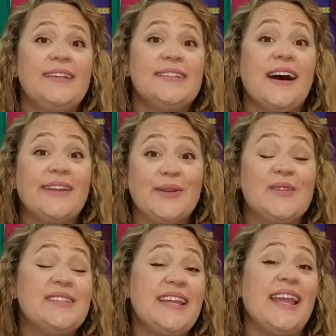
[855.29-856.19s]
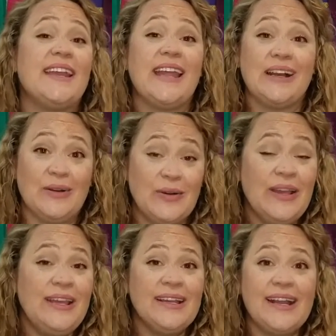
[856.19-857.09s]
to understand how
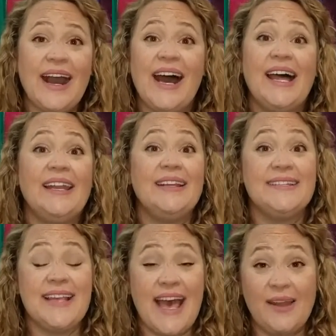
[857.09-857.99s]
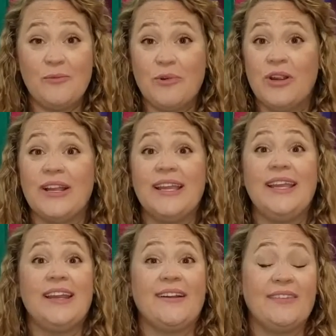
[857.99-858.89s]
God is at work
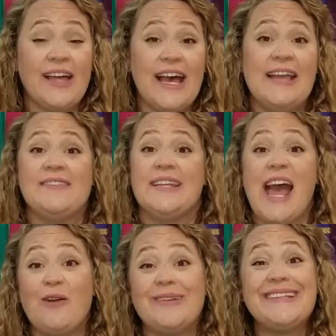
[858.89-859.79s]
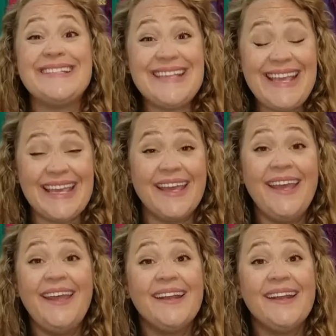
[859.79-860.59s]
in our lives and how we see